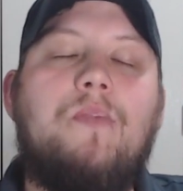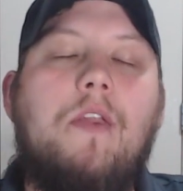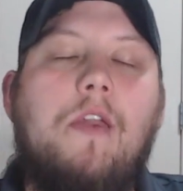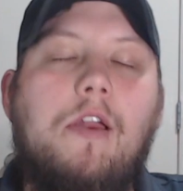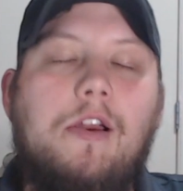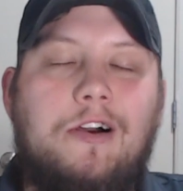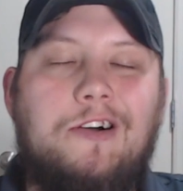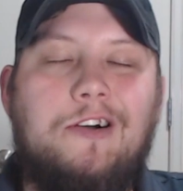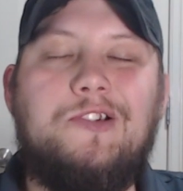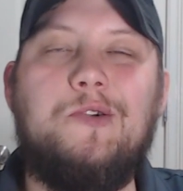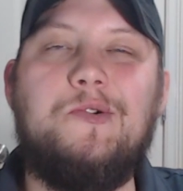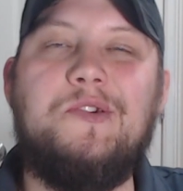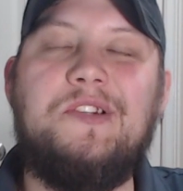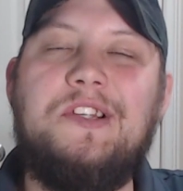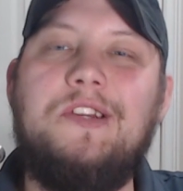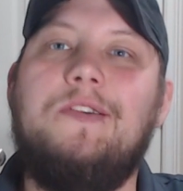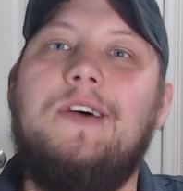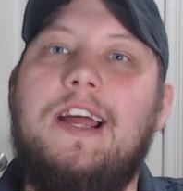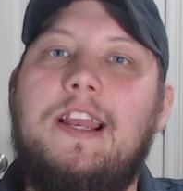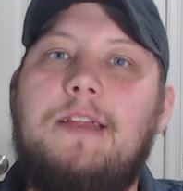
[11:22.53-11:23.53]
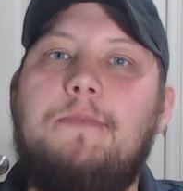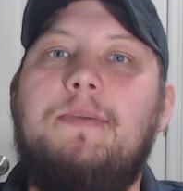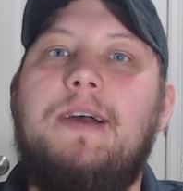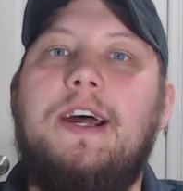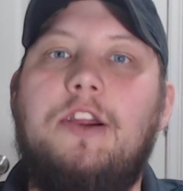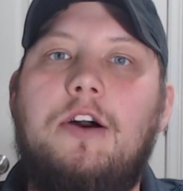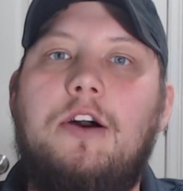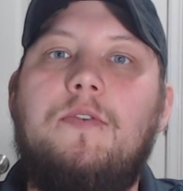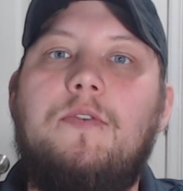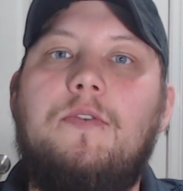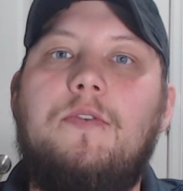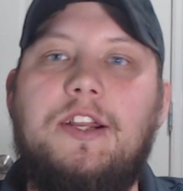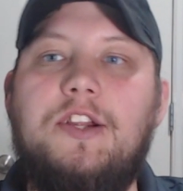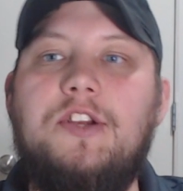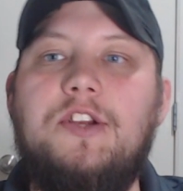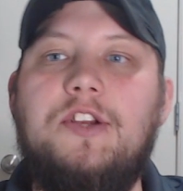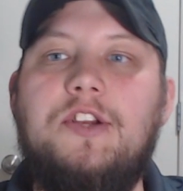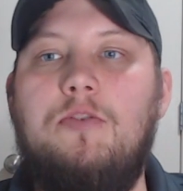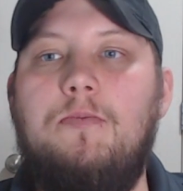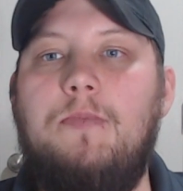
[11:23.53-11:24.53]
Also still had a bad overhead
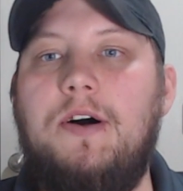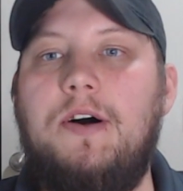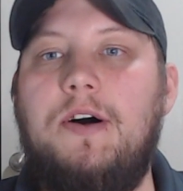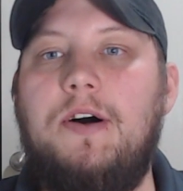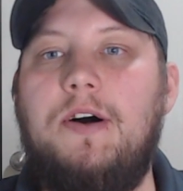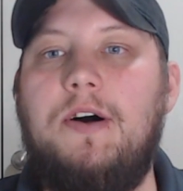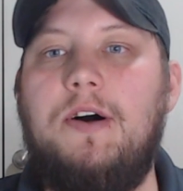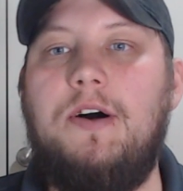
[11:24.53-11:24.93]
control module.